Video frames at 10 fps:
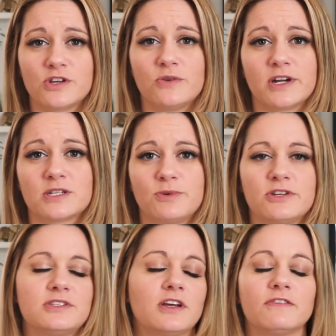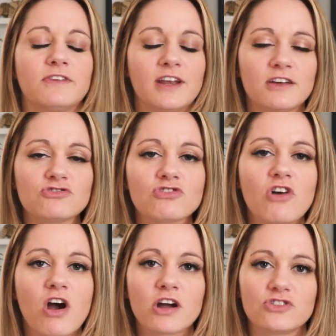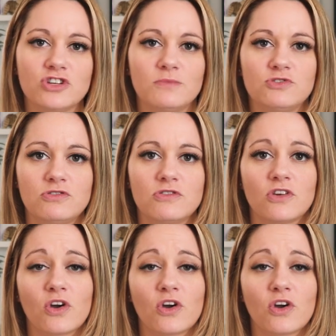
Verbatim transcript: who are experiencing a financial hardship due to the